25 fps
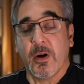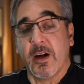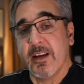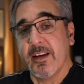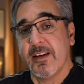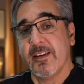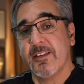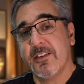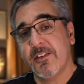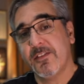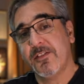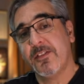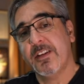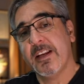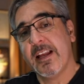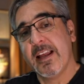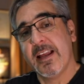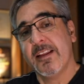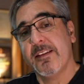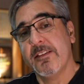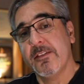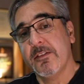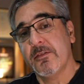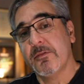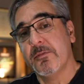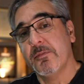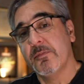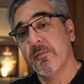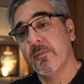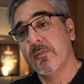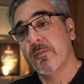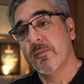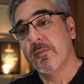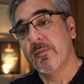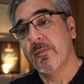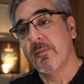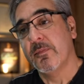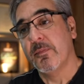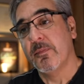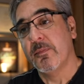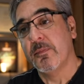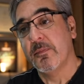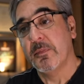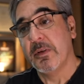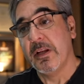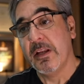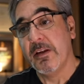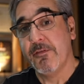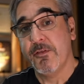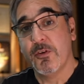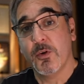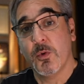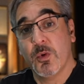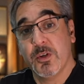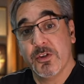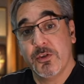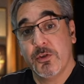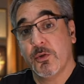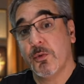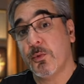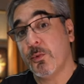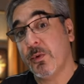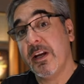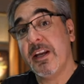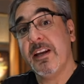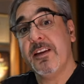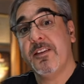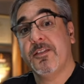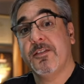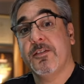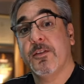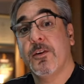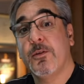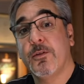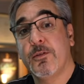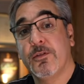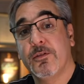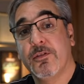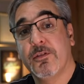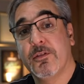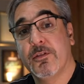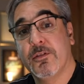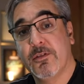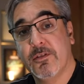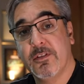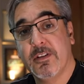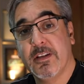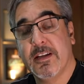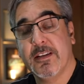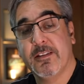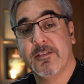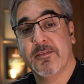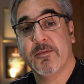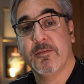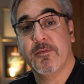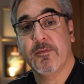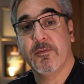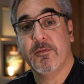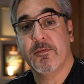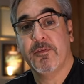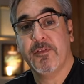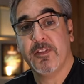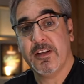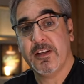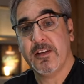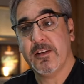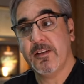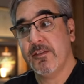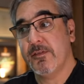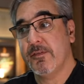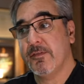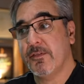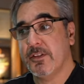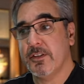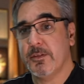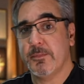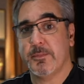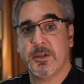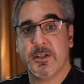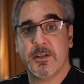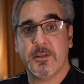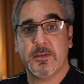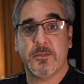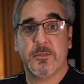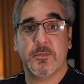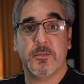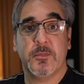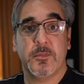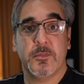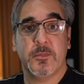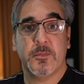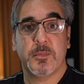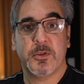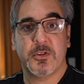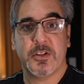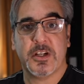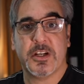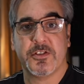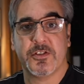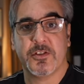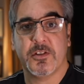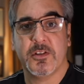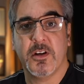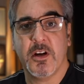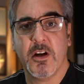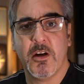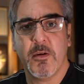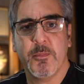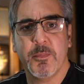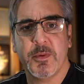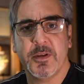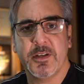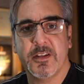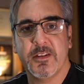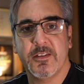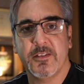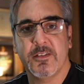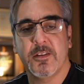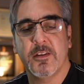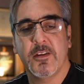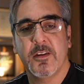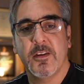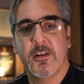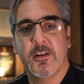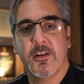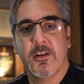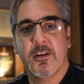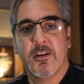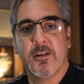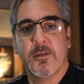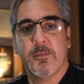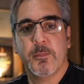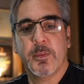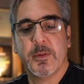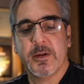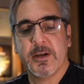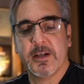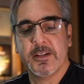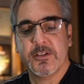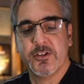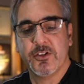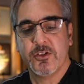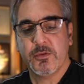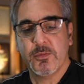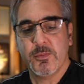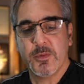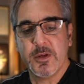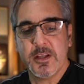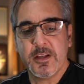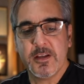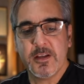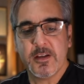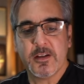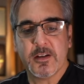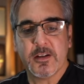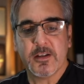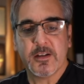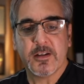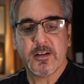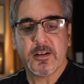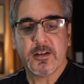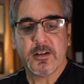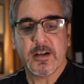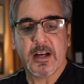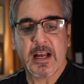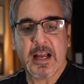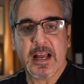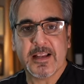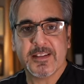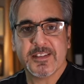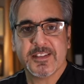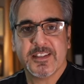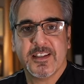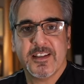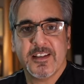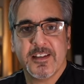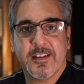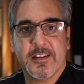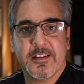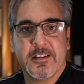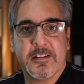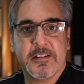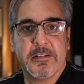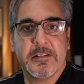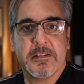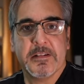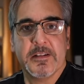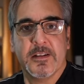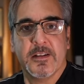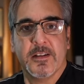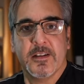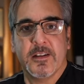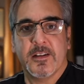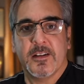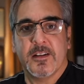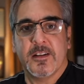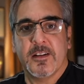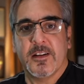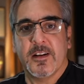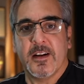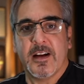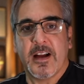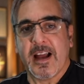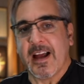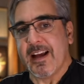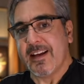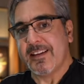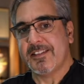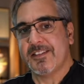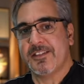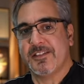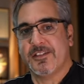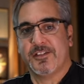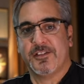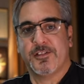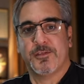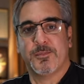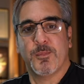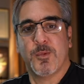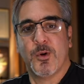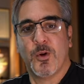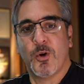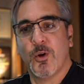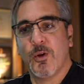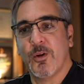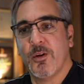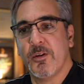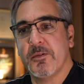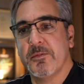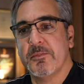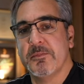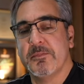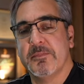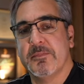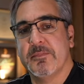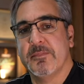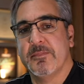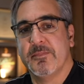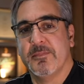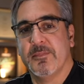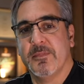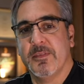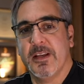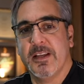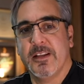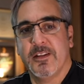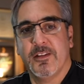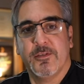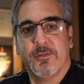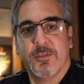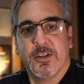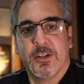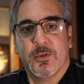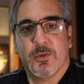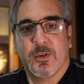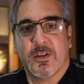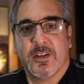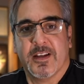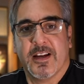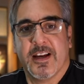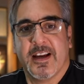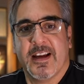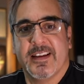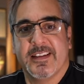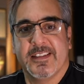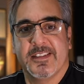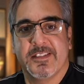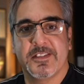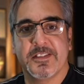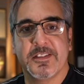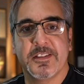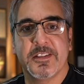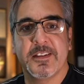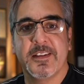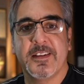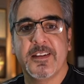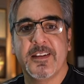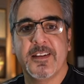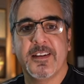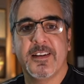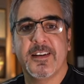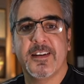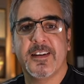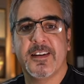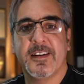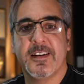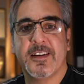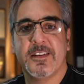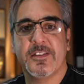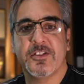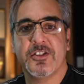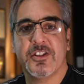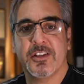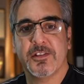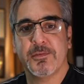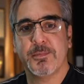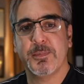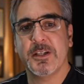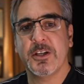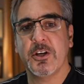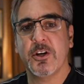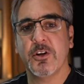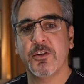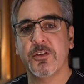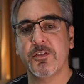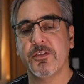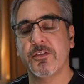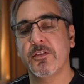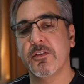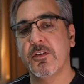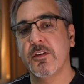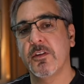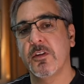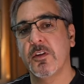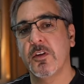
understand if you want to raise also that fee for the big production companies, but to me, asking us small individual guys, just because